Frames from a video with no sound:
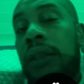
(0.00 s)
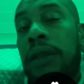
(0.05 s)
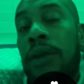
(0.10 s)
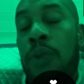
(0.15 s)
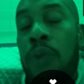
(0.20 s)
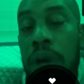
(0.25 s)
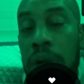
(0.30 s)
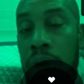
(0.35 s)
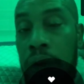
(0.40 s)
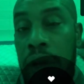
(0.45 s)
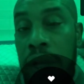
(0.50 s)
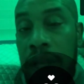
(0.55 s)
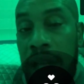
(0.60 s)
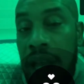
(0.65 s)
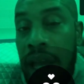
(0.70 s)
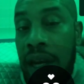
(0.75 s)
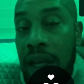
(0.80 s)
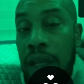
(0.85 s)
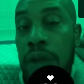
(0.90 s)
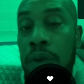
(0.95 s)
work on
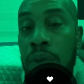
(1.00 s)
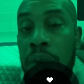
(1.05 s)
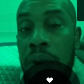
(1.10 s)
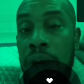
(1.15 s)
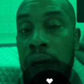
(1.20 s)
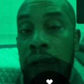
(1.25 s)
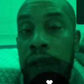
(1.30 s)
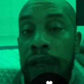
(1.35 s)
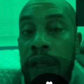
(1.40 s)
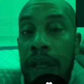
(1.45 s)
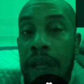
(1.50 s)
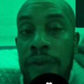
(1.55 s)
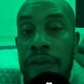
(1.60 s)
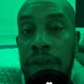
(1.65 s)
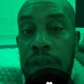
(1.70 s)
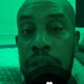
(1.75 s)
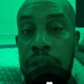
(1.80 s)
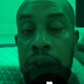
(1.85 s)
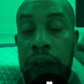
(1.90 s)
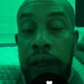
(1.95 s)
getting you one
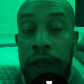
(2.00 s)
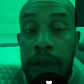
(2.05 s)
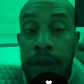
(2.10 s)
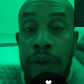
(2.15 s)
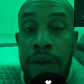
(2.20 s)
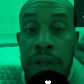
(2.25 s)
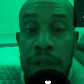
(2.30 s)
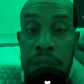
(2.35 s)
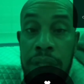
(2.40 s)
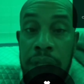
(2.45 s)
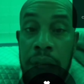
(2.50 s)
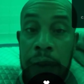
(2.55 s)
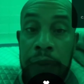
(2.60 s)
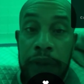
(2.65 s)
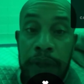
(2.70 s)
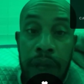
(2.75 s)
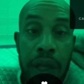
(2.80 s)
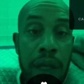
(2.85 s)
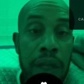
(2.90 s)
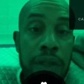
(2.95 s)
delivered to your doorstep so
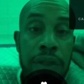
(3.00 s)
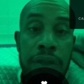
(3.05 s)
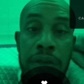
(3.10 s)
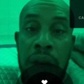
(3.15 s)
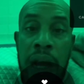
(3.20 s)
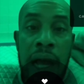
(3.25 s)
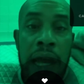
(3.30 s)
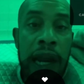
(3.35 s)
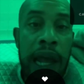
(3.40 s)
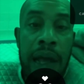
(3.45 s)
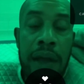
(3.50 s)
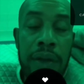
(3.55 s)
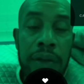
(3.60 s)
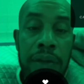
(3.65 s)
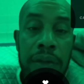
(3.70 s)
you can try it out,